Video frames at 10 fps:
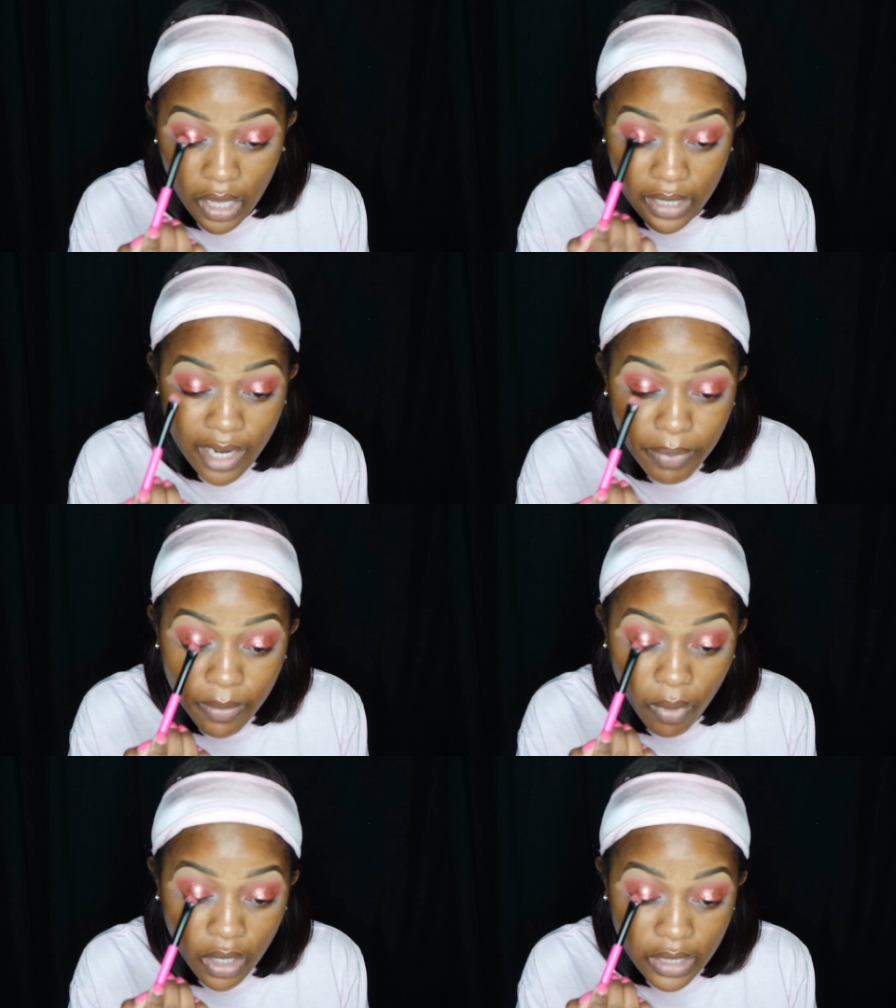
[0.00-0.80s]
a lot of
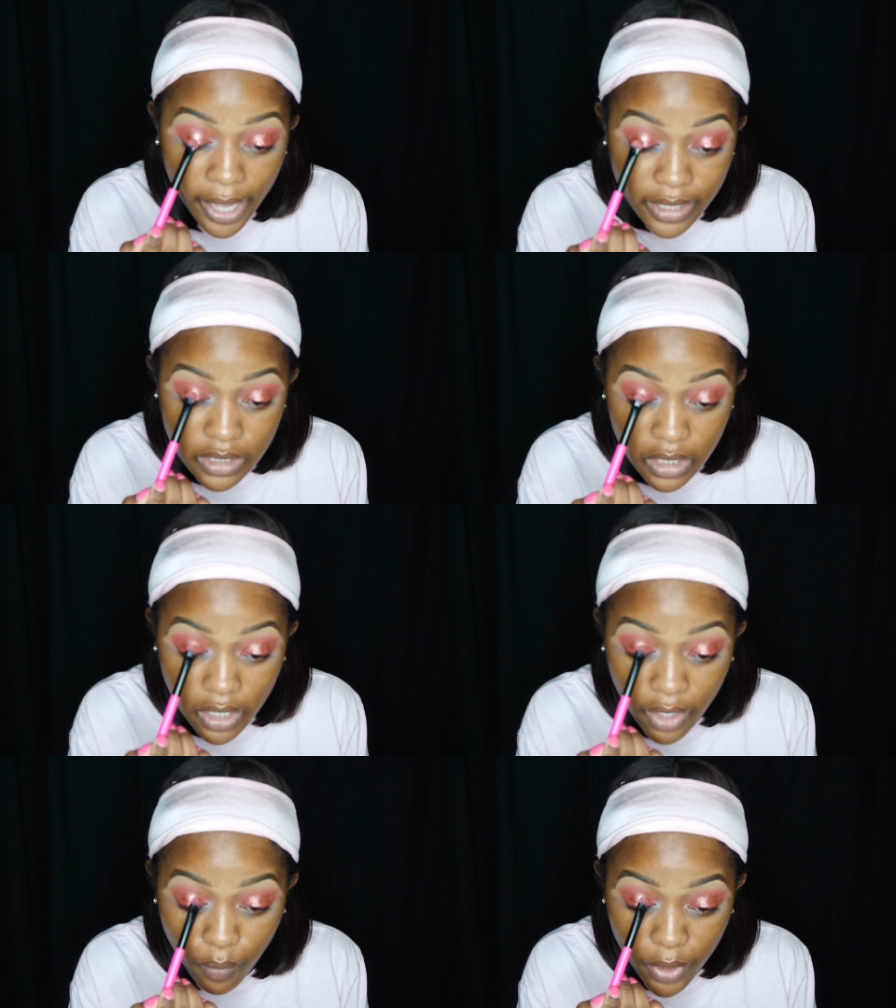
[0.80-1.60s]
people are
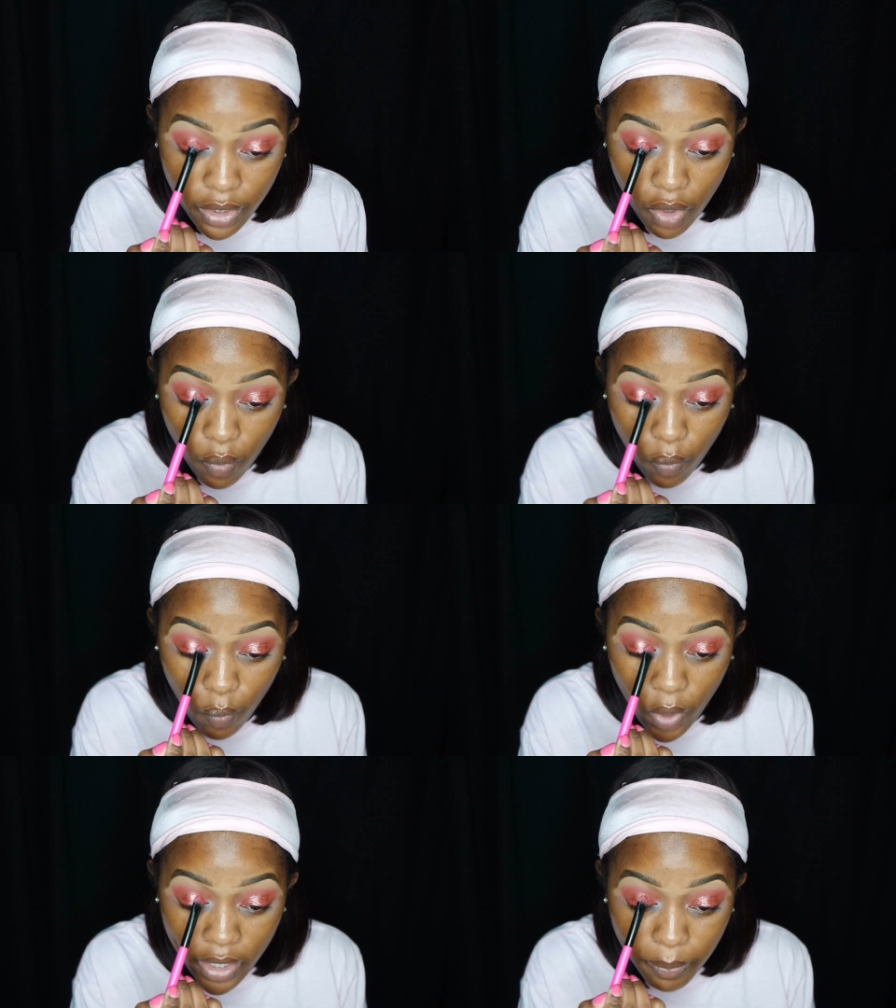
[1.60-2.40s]
lazy and we don't
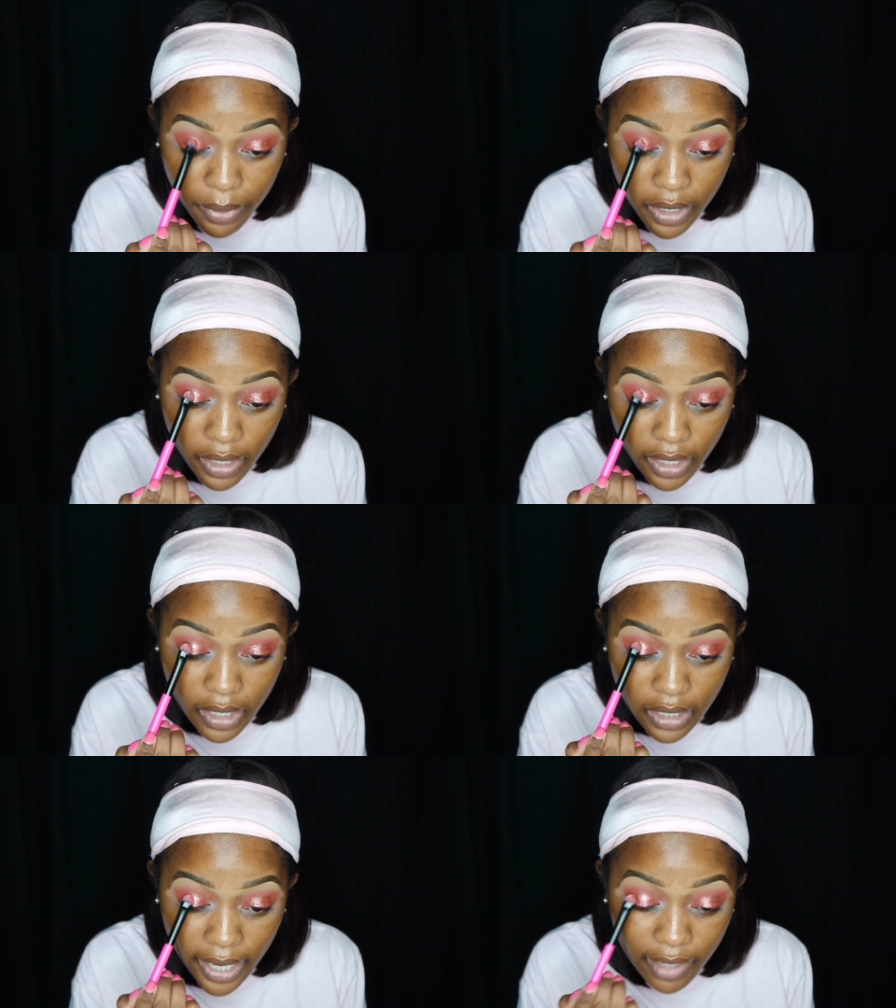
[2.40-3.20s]
want to put
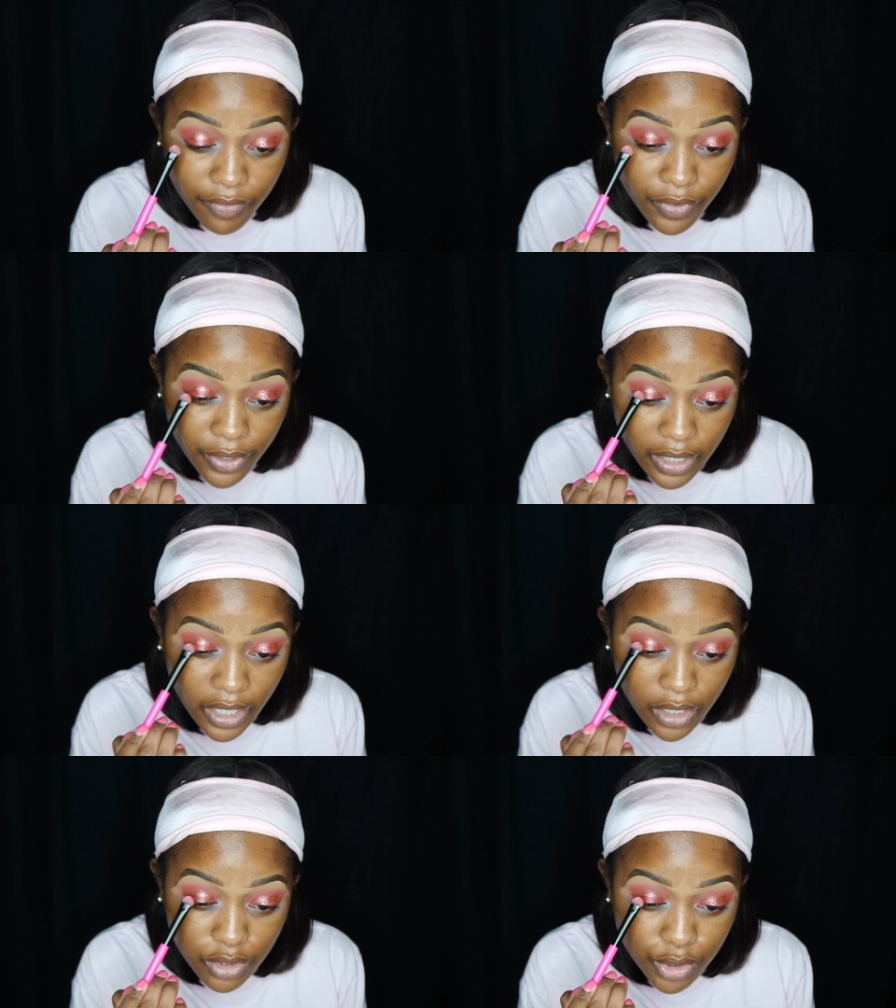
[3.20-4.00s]
any effort
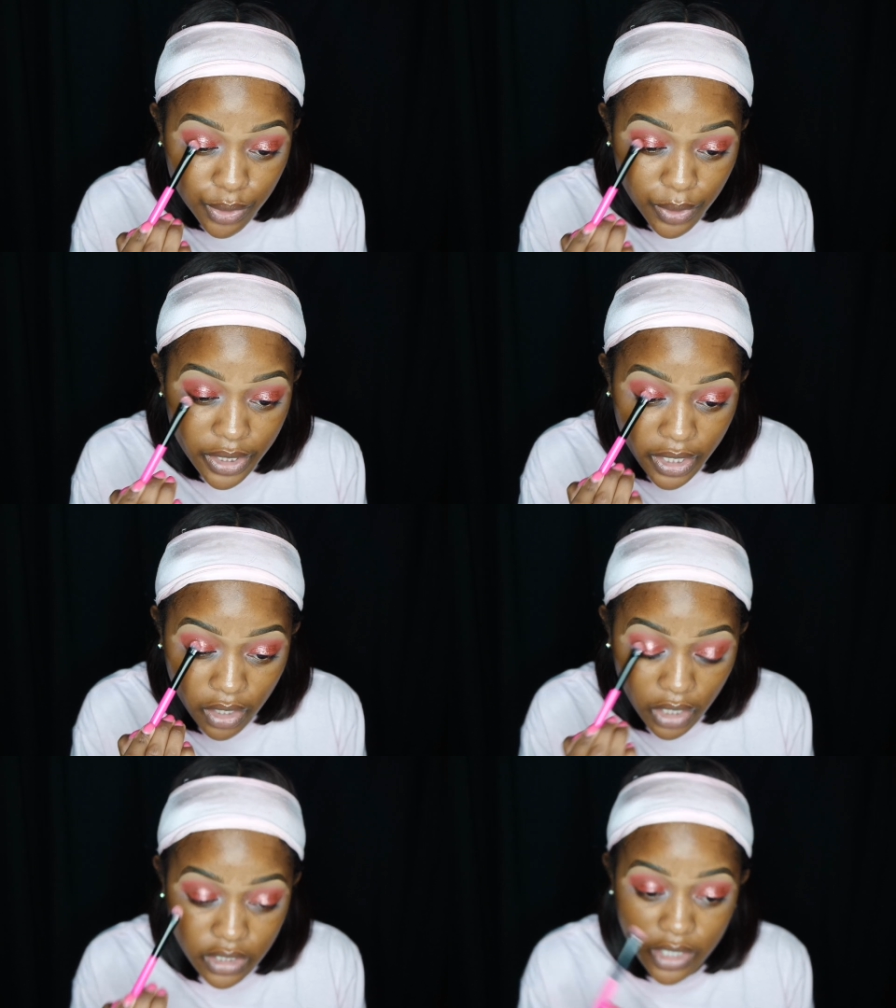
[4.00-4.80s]
into
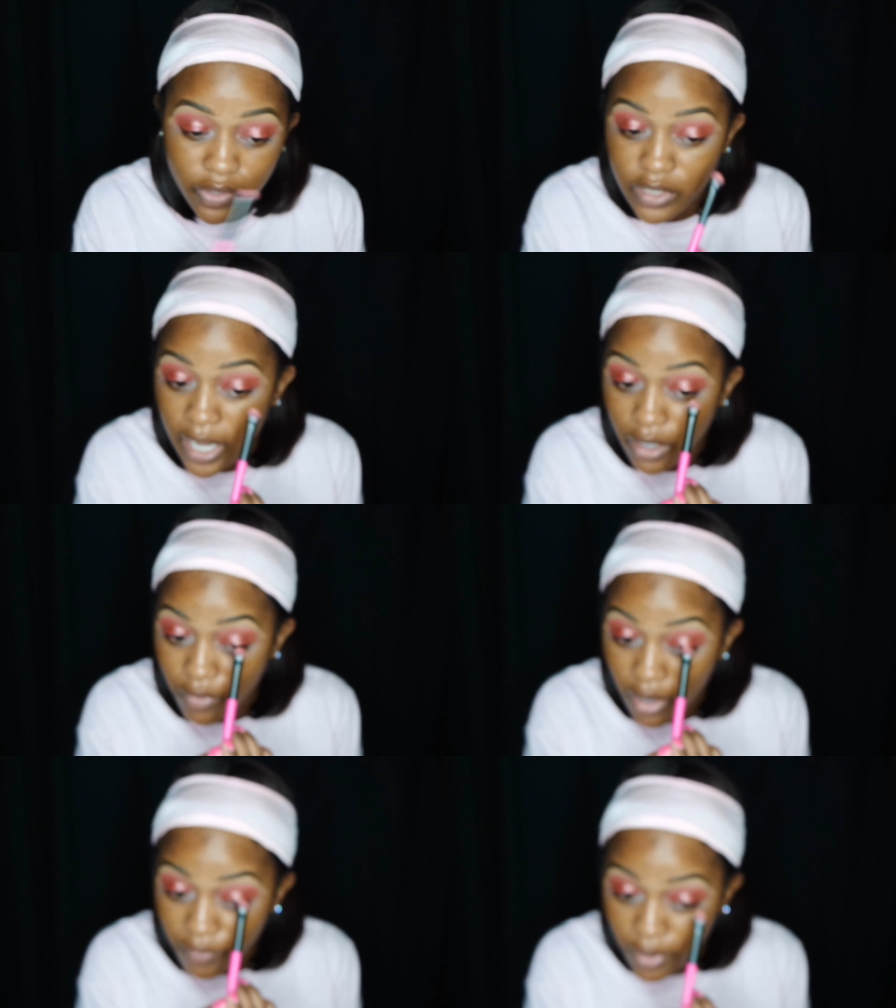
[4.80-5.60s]
getting ourselves out
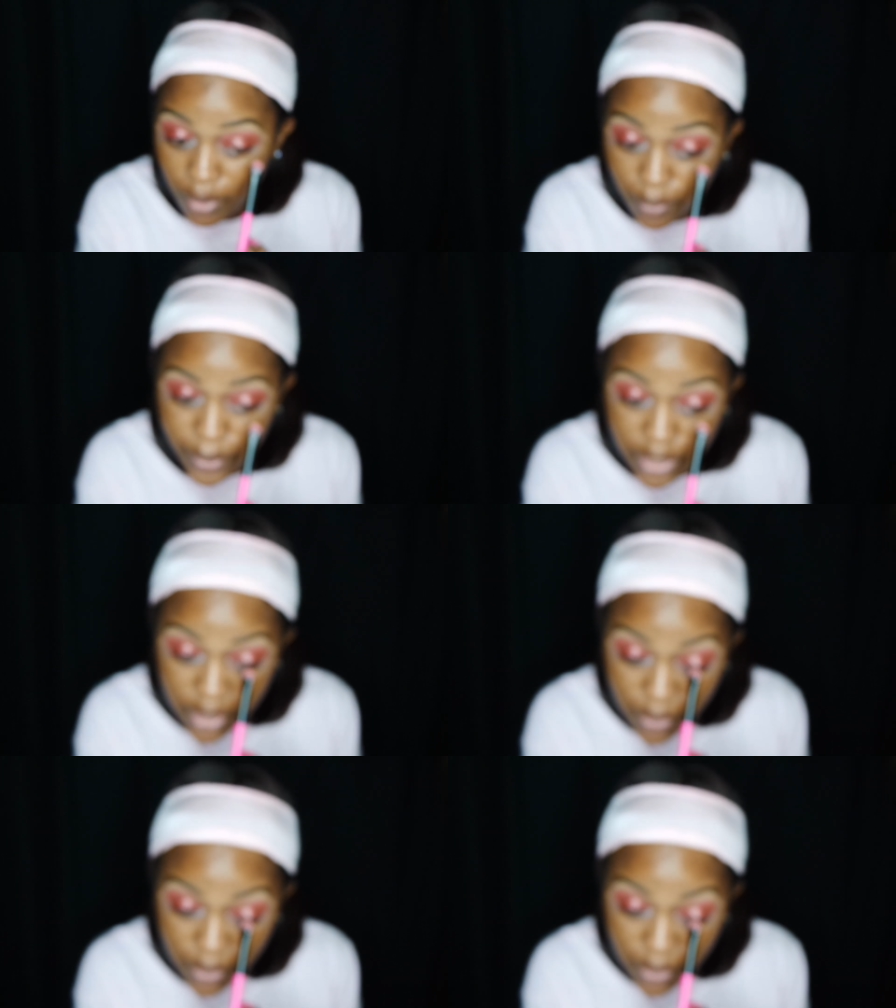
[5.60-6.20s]
of our funk. We